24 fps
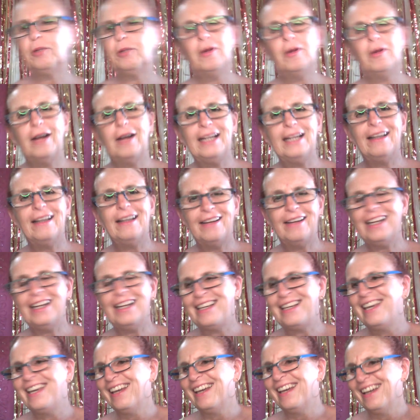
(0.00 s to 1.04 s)
what I
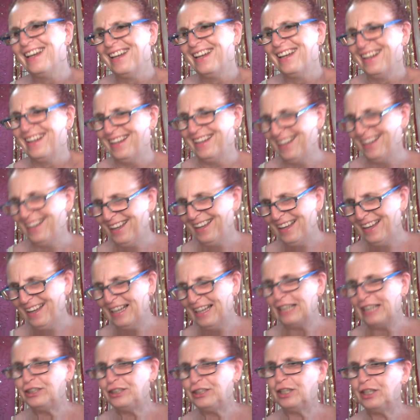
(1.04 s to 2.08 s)
like.
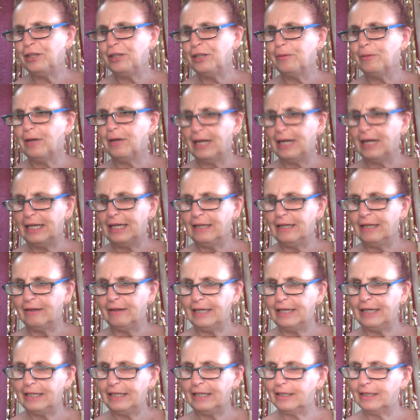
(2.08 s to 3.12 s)
I show you what I like.